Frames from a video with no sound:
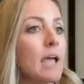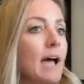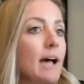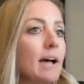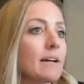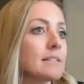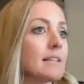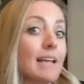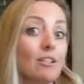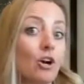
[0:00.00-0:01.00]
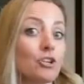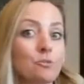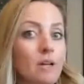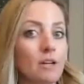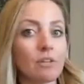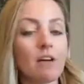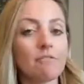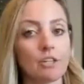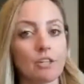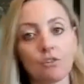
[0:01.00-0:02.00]
as a large amount of
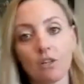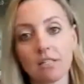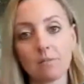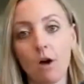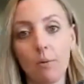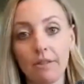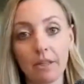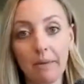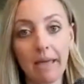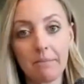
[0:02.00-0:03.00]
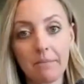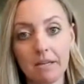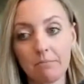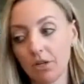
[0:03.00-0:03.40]
coverage for a small monthly payment,